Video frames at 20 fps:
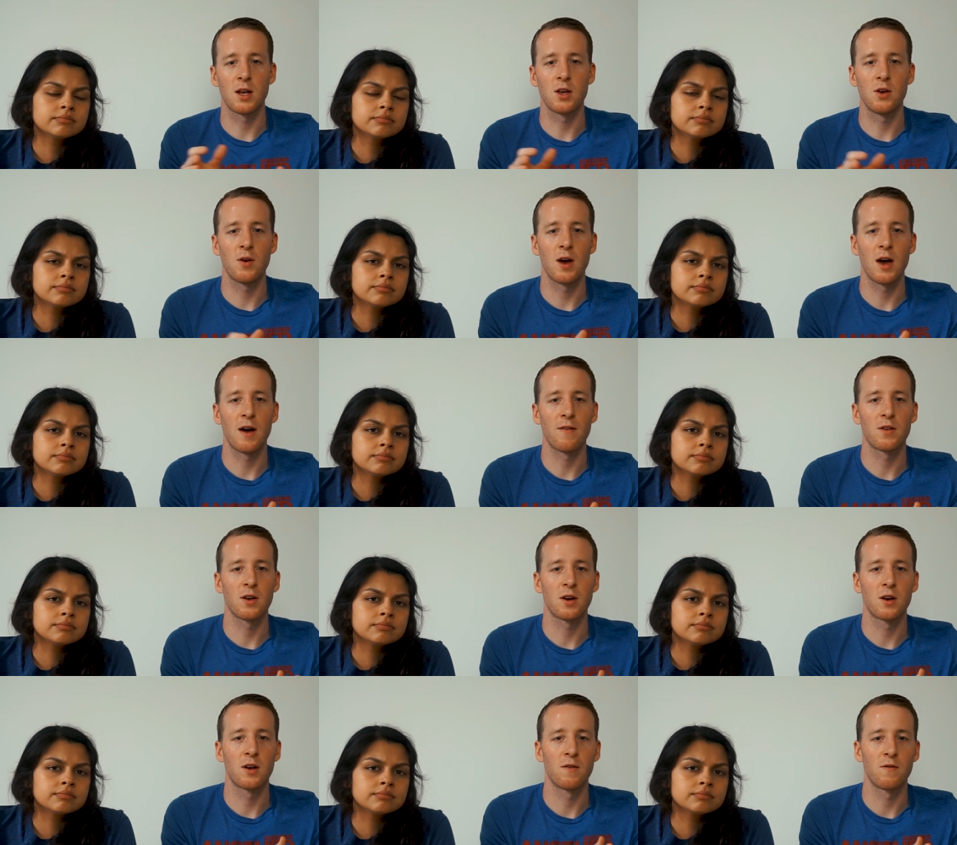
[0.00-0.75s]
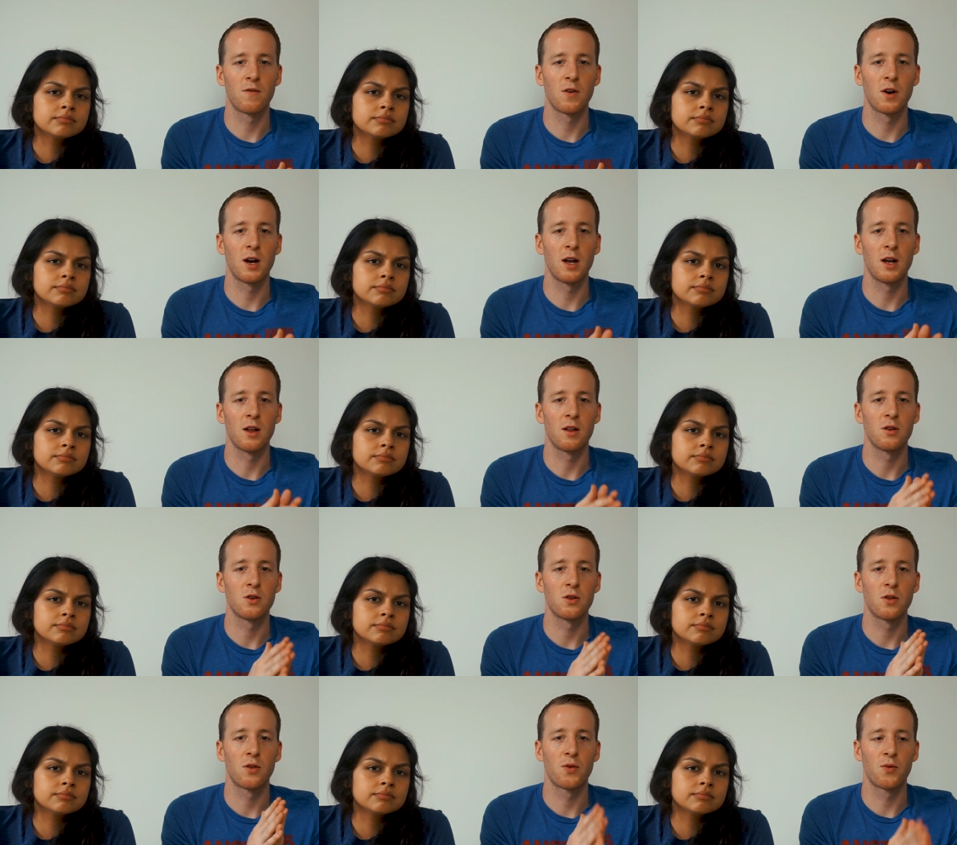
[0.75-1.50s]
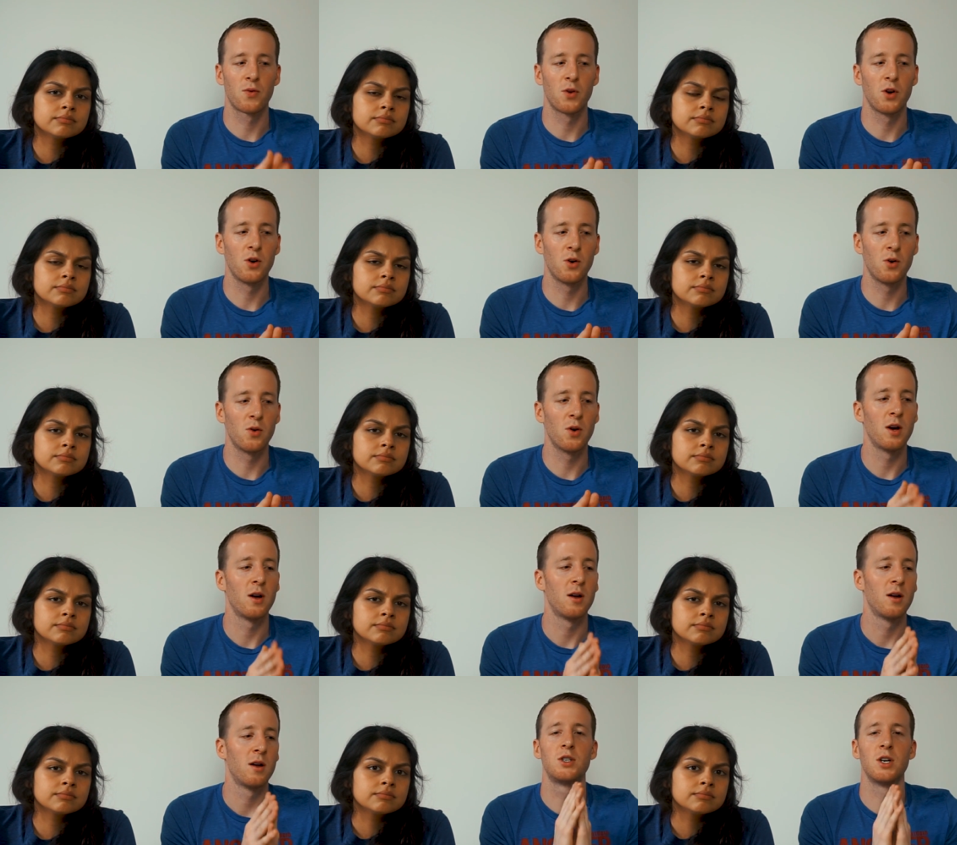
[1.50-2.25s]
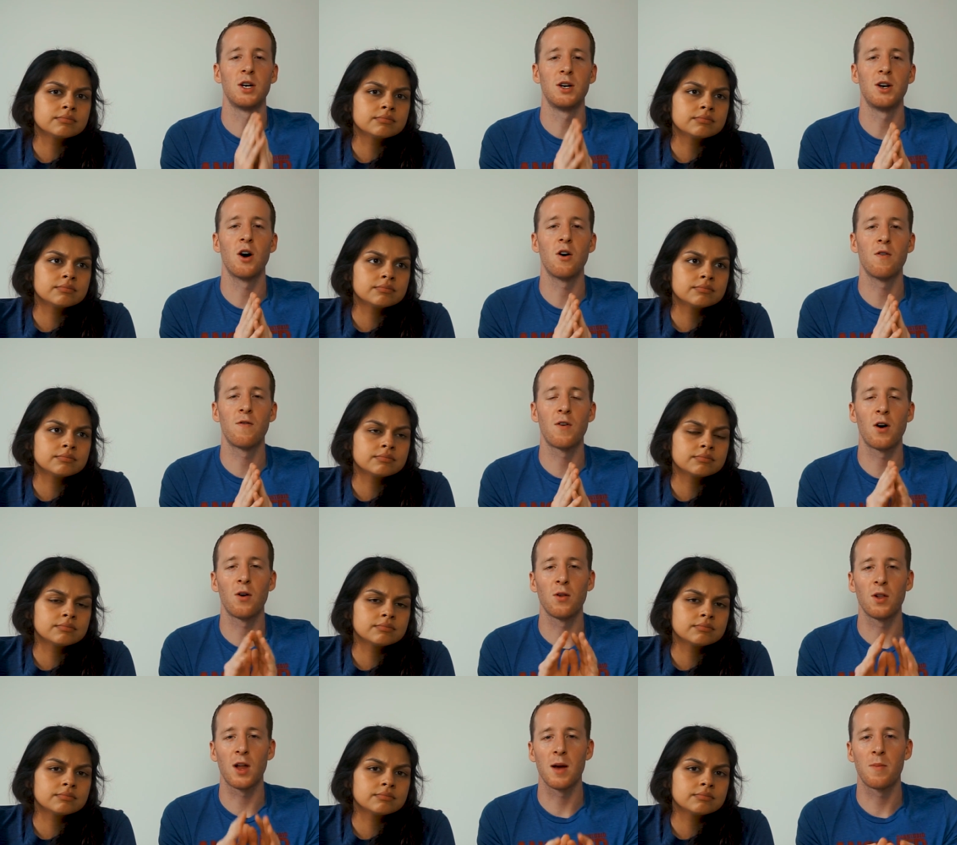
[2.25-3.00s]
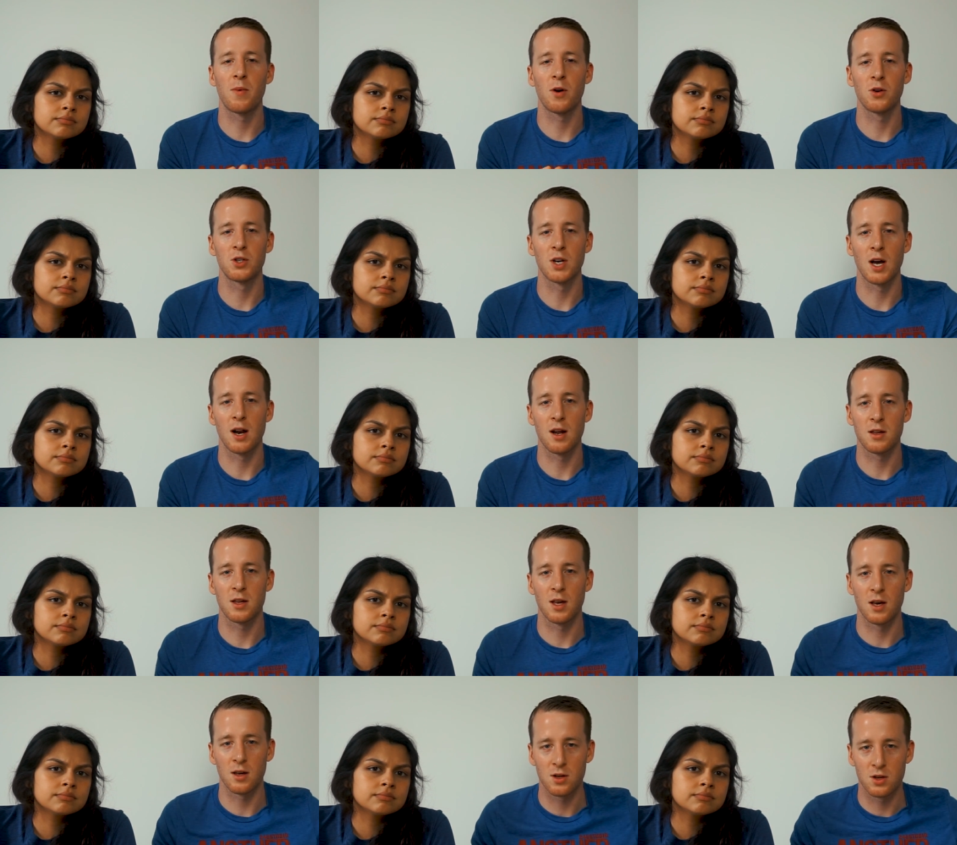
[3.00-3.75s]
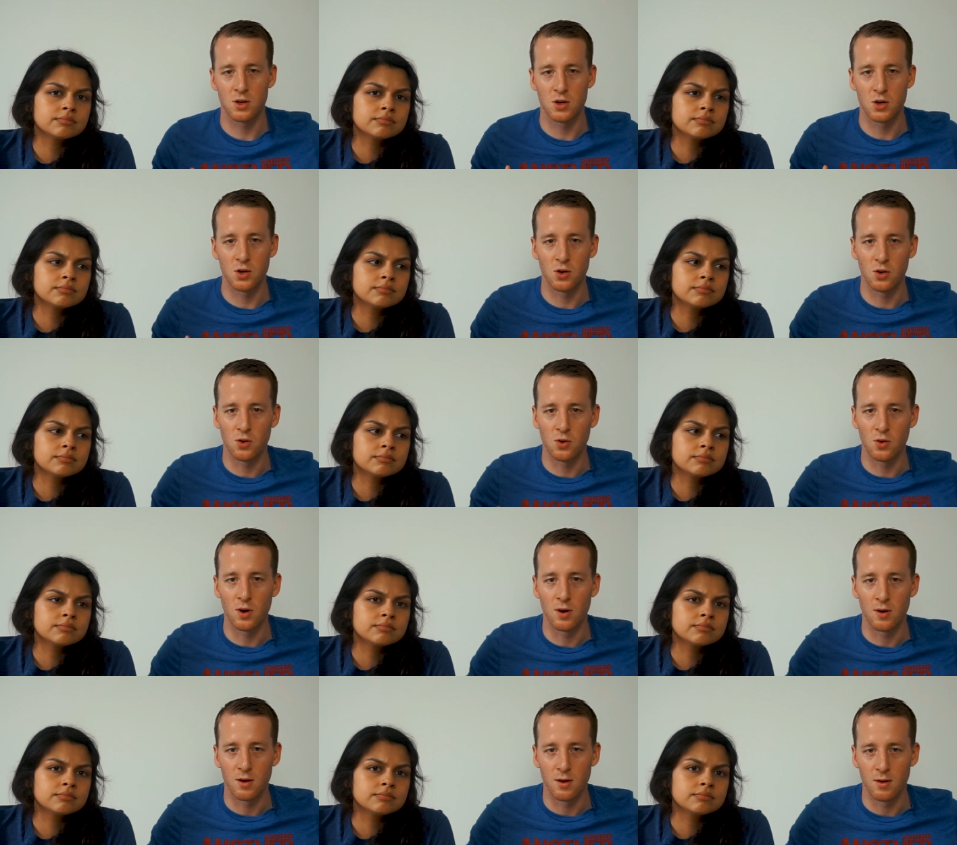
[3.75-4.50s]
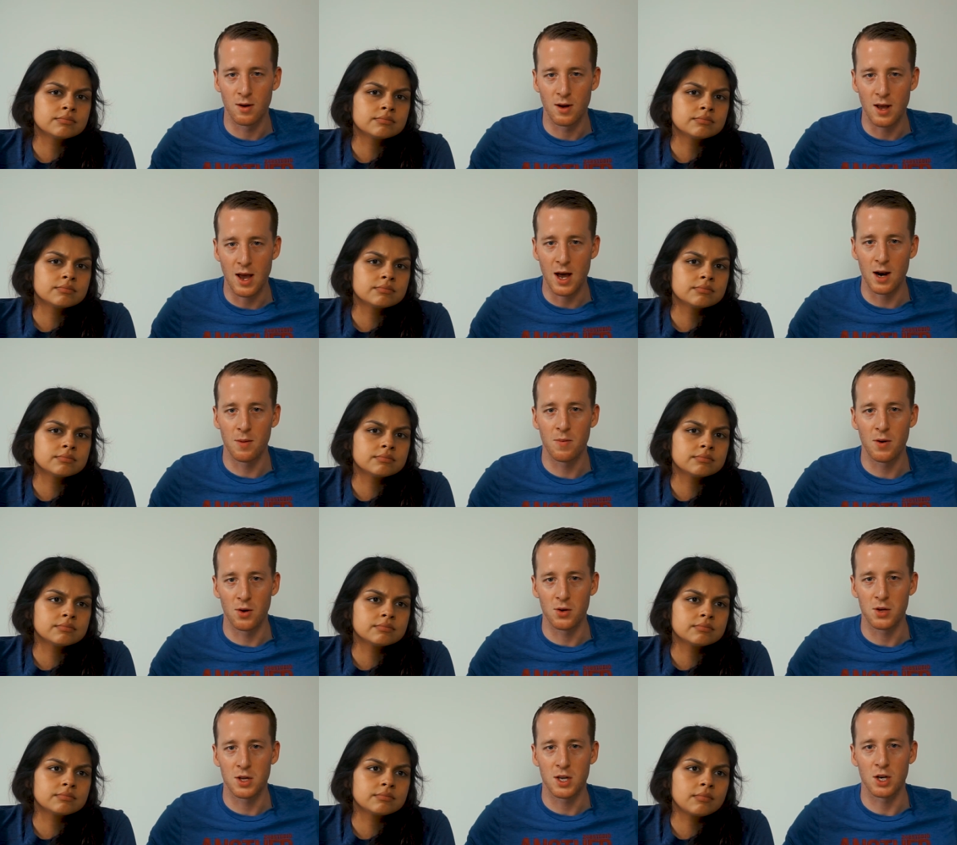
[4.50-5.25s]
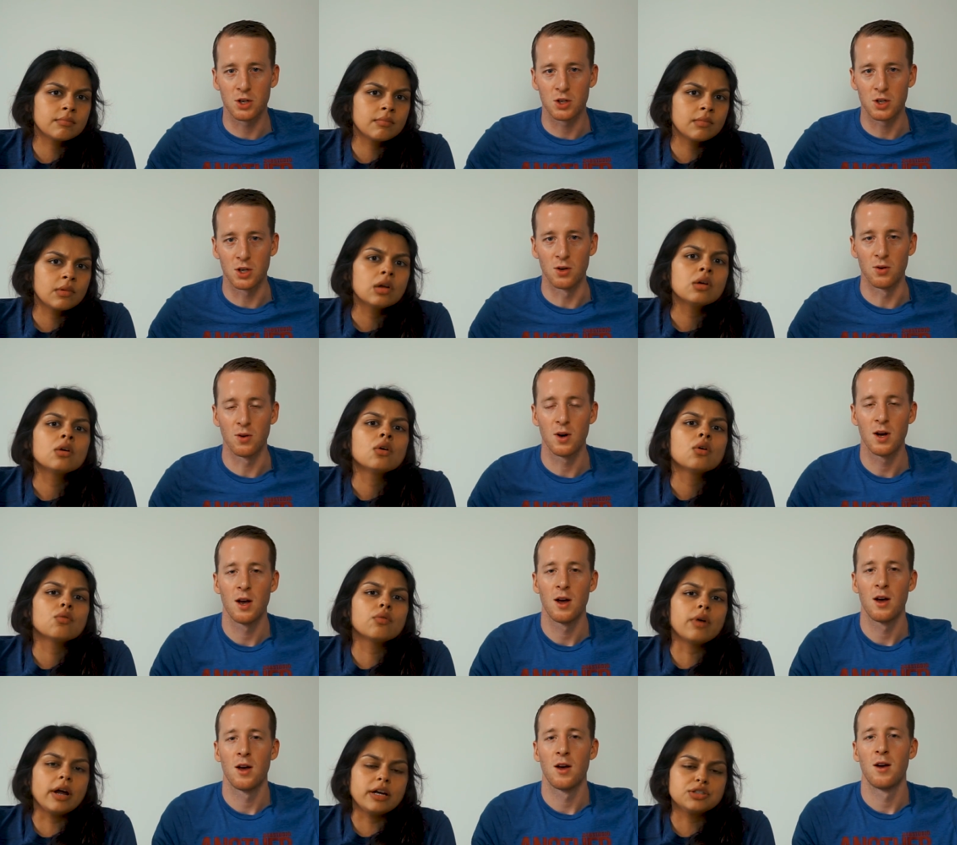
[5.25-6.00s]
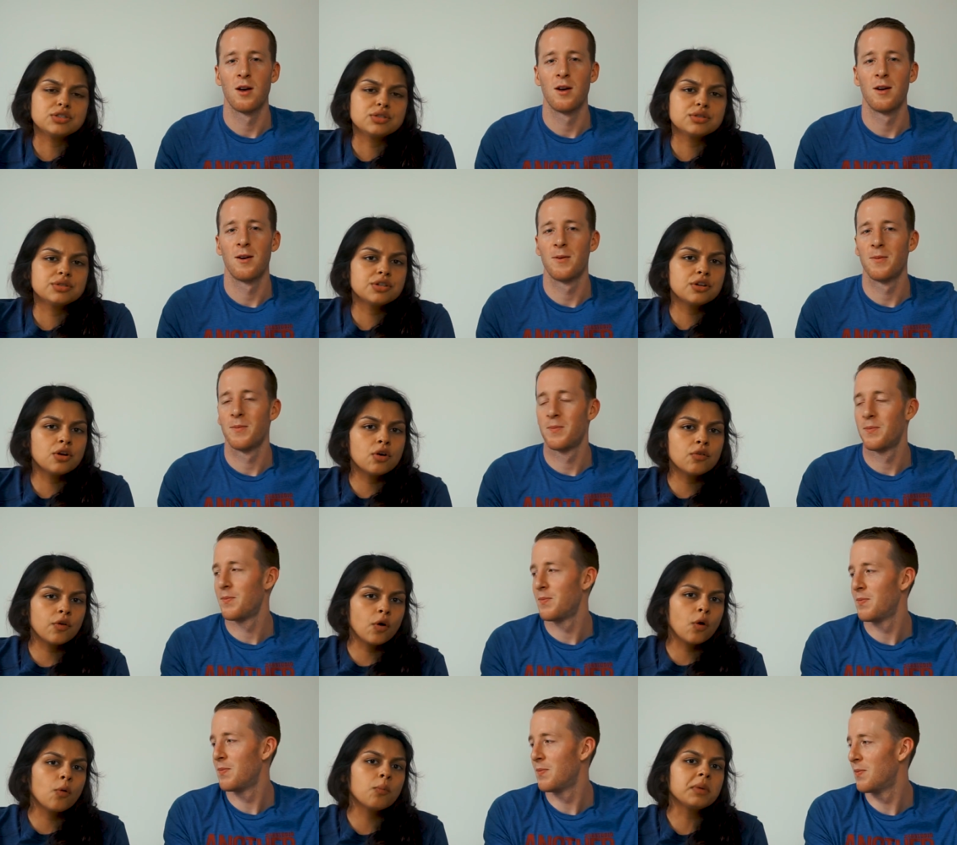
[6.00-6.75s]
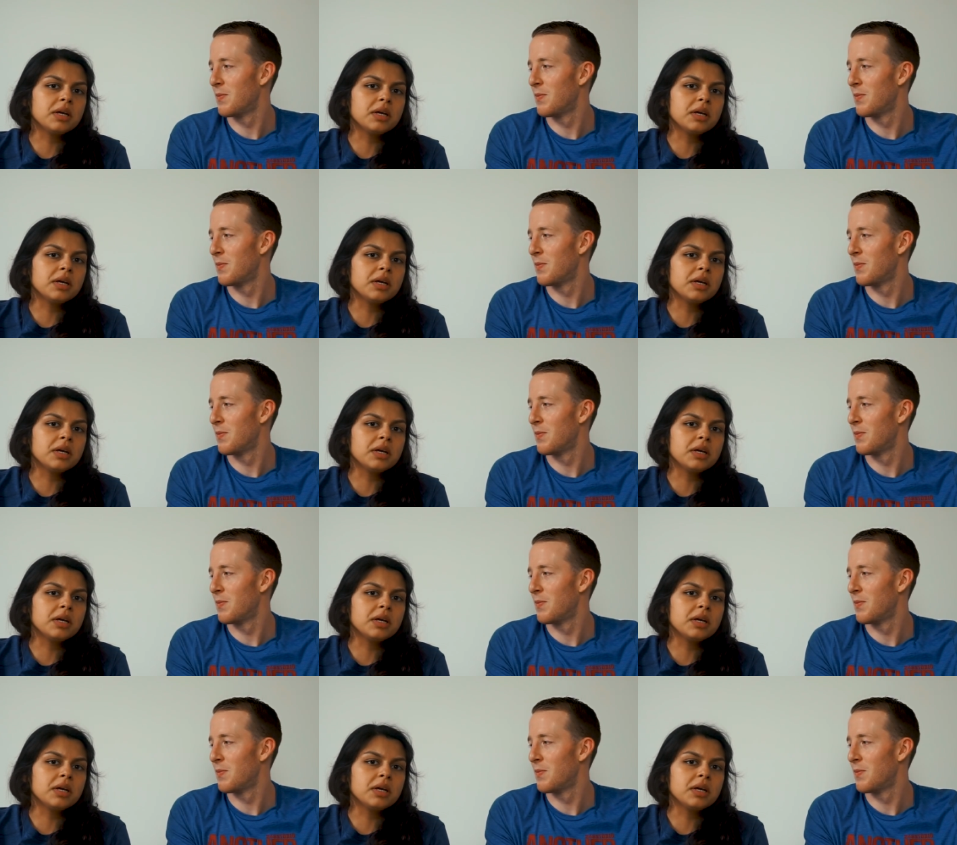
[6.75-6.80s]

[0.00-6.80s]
Speaker 1: then you have to convert it through de novo lipogenesis to adipose tissue.
Speaker 2: Right. So de novo